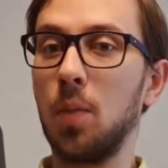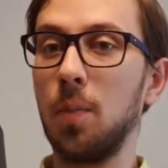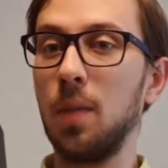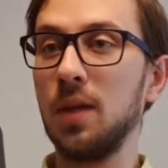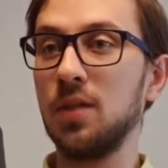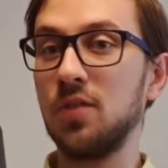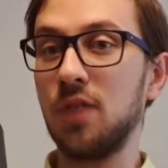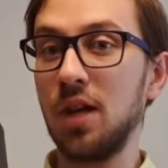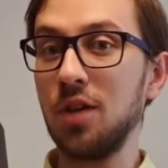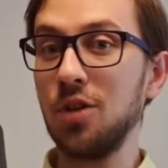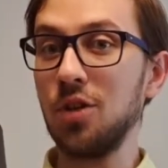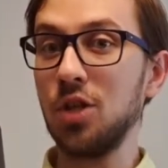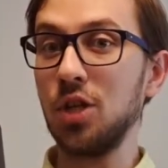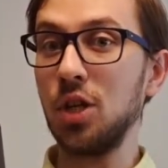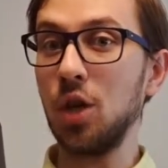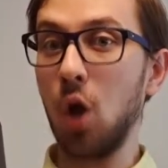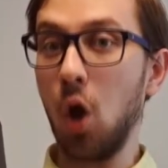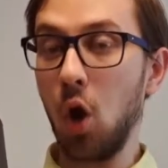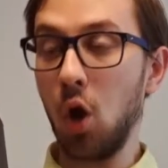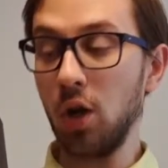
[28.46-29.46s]
strategy
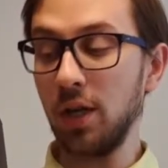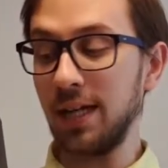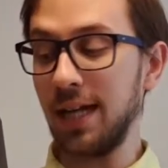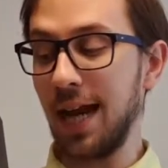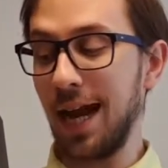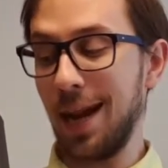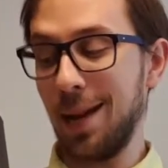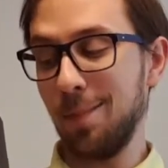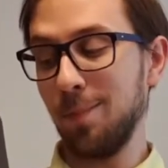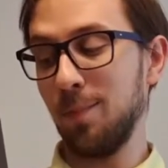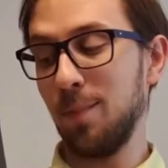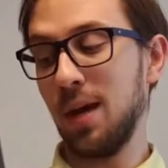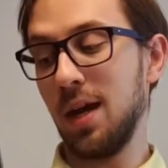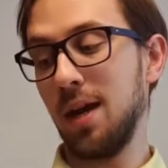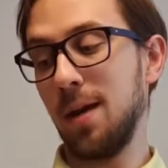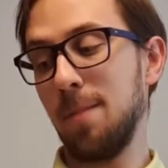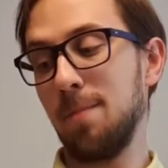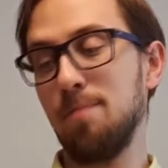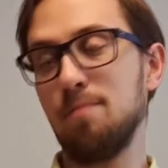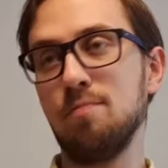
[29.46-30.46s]
card game
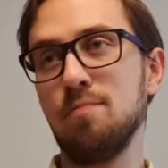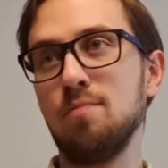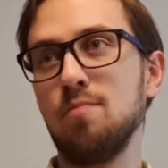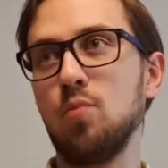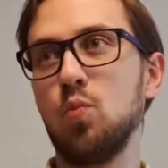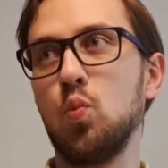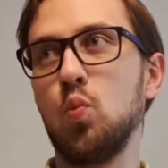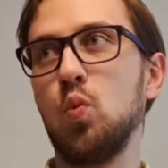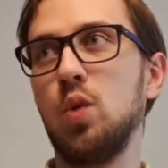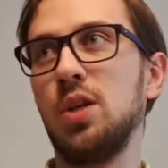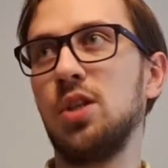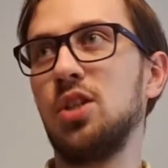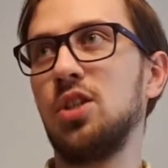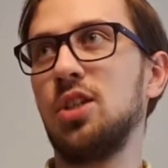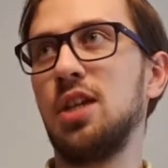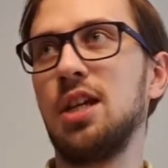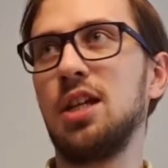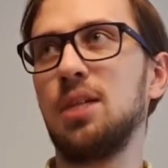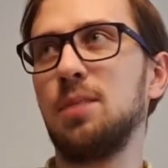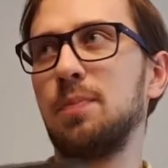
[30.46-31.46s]
which
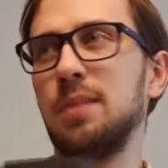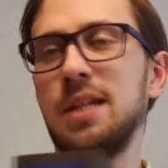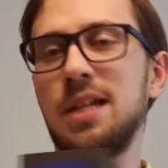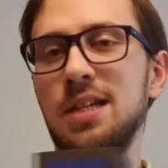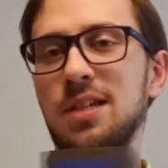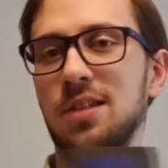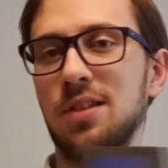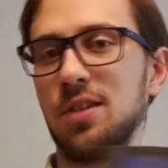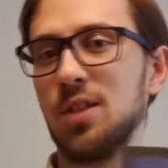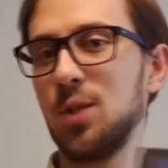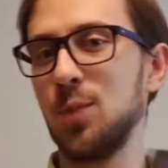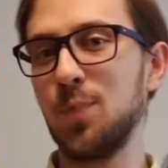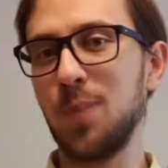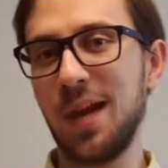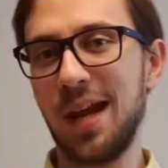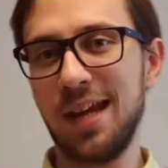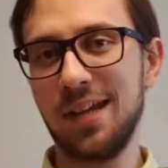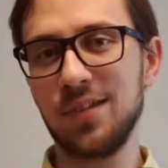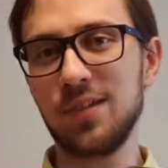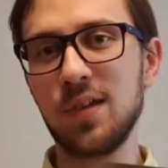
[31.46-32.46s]
takes place in
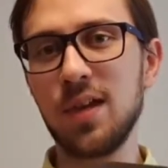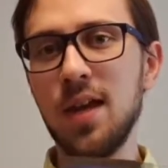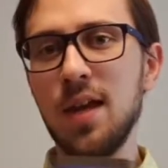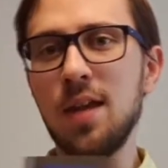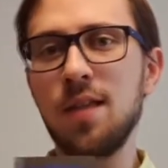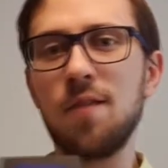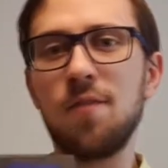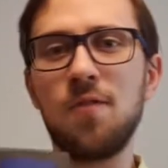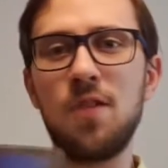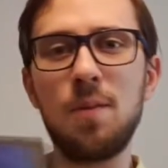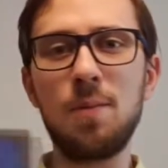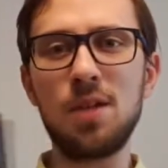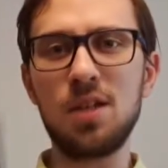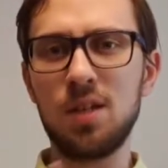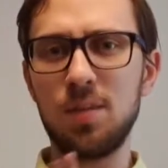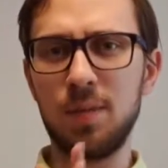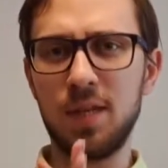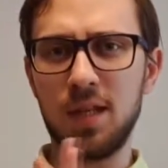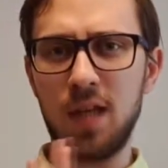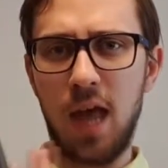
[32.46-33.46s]
space. The theme is
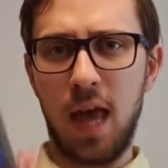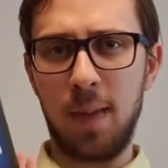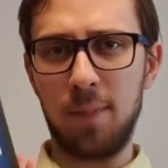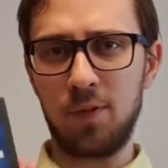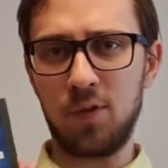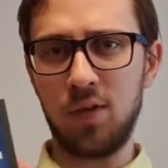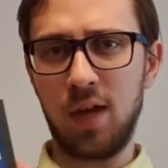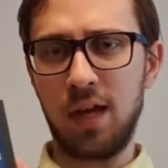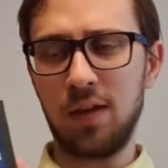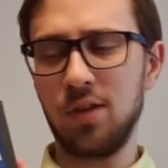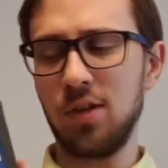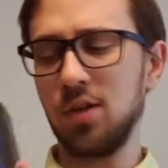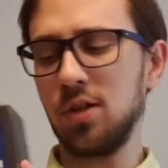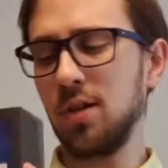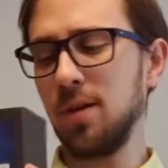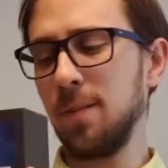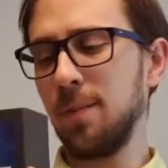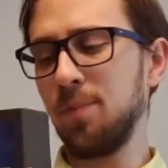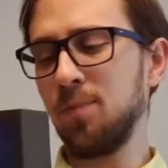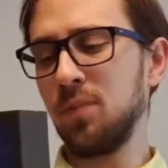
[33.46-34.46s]
a bit
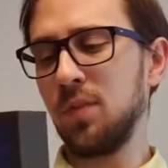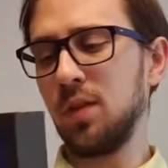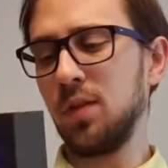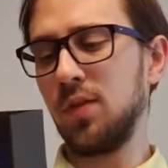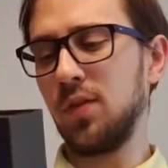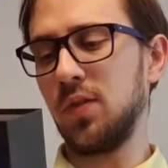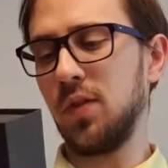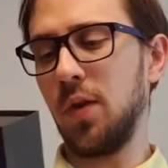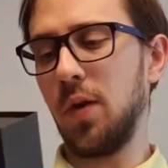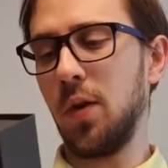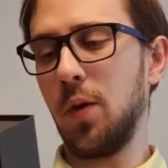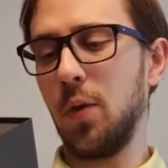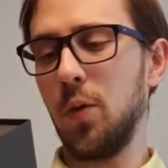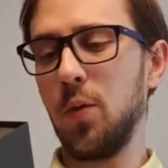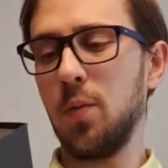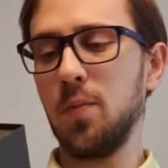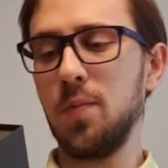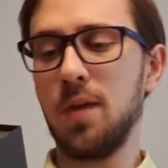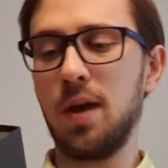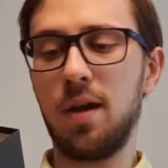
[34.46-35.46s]
abstractish,
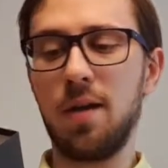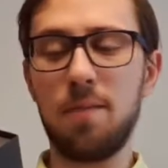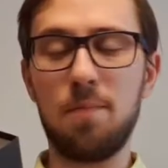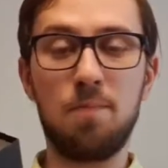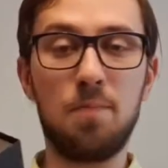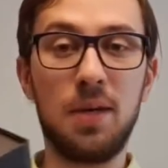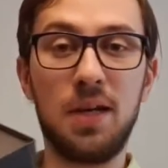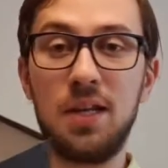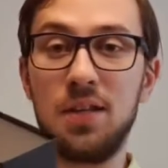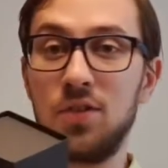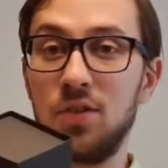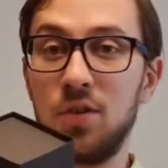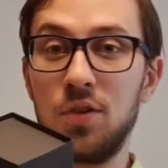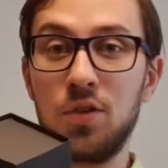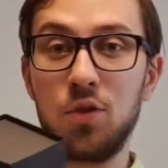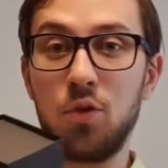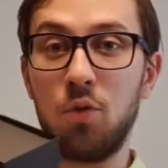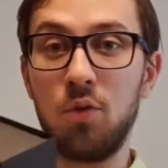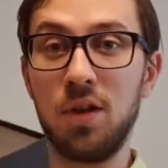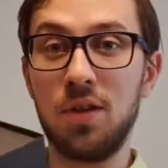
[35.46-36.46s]
but it's an
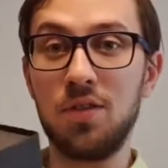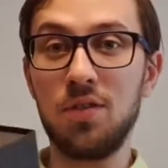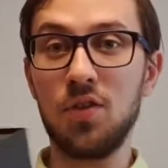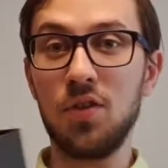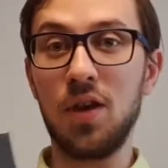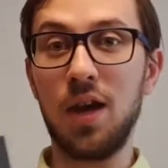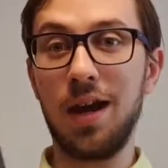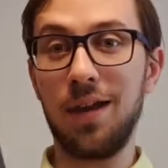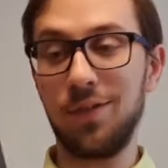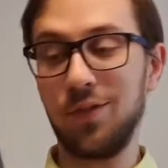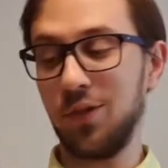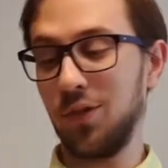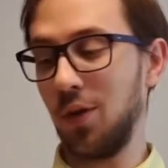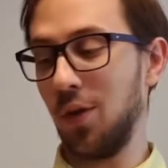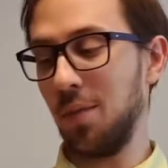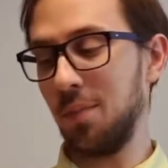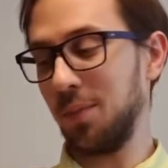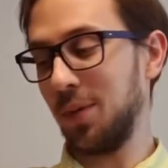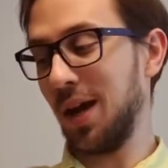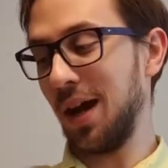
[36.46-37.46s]
Estonian design, so
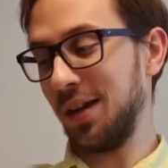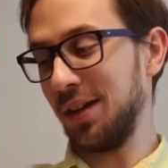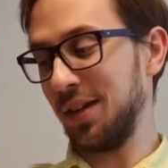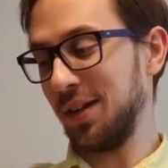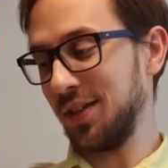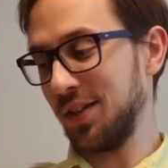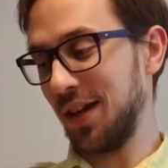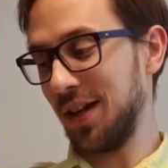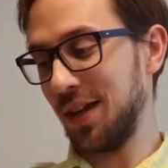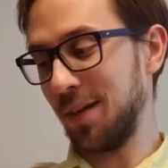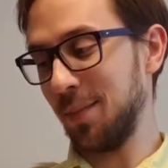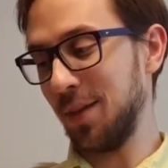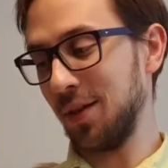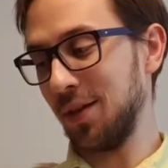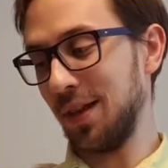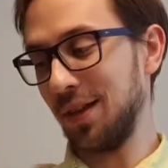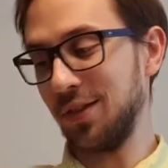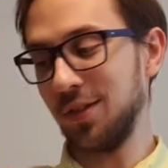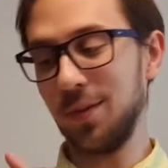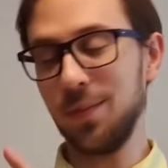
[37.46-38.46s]
I'm kind of excited about
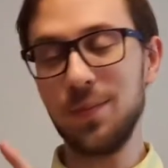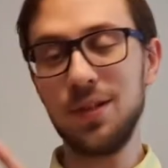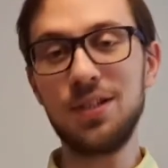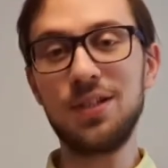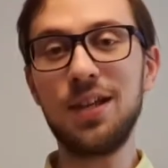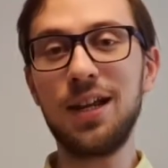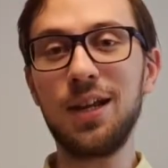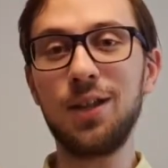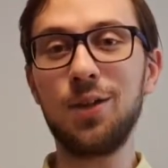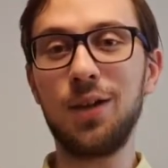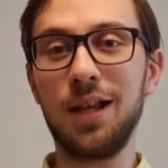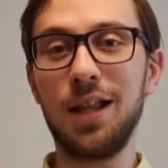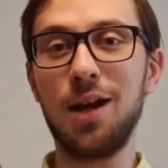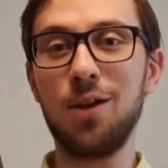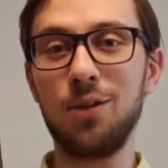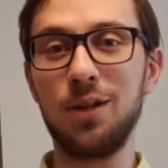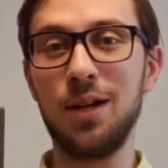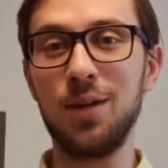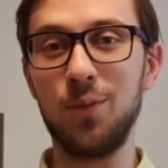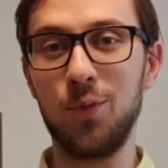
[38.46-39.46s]
that. So let's take a look at
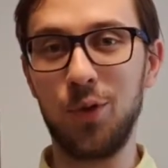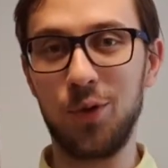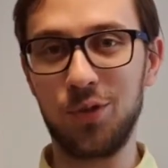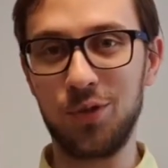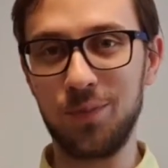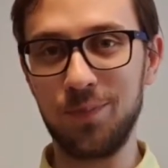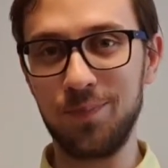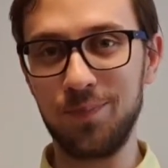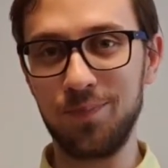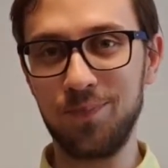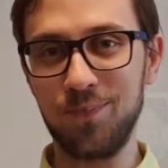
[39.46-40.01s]
how the game works.